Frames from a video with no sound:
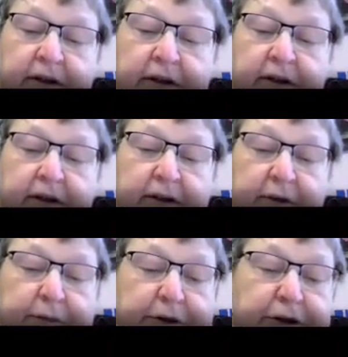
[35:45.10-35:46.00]

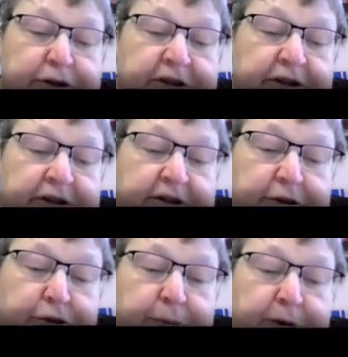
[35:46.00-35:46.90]
because this is a
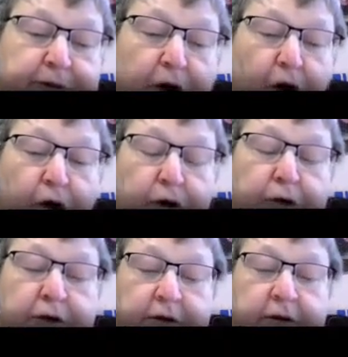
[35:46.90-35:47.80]
group of
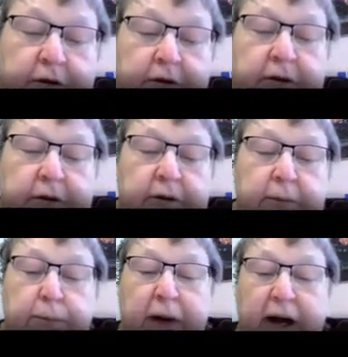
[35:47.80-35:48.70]
all
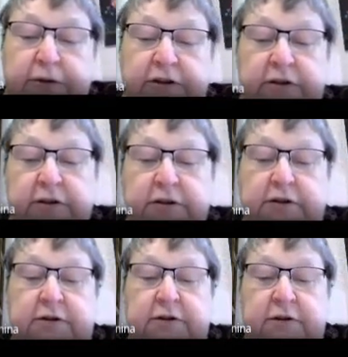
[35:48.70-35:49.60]
bounded
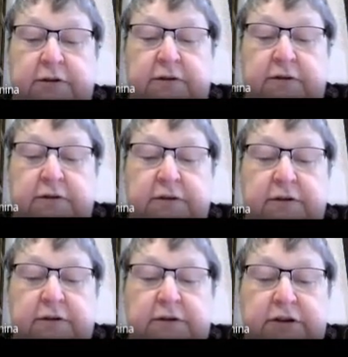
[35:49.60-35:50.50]

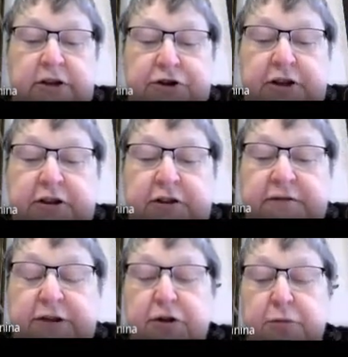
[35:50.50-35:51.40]
surjective
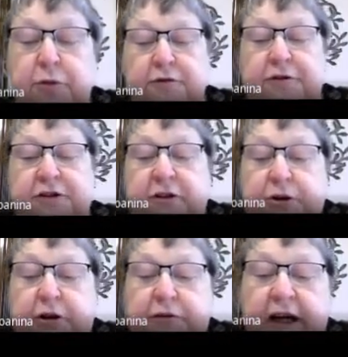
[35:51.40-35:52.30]

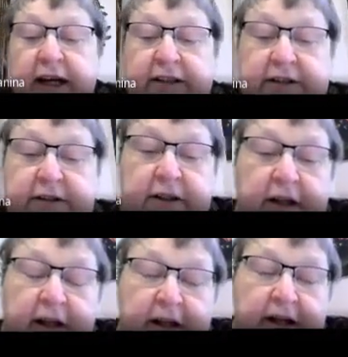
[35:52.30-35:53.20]
isomorphisms of X,
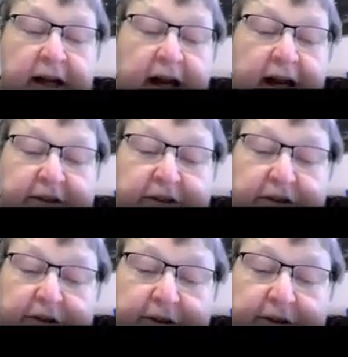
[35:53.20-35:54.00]
and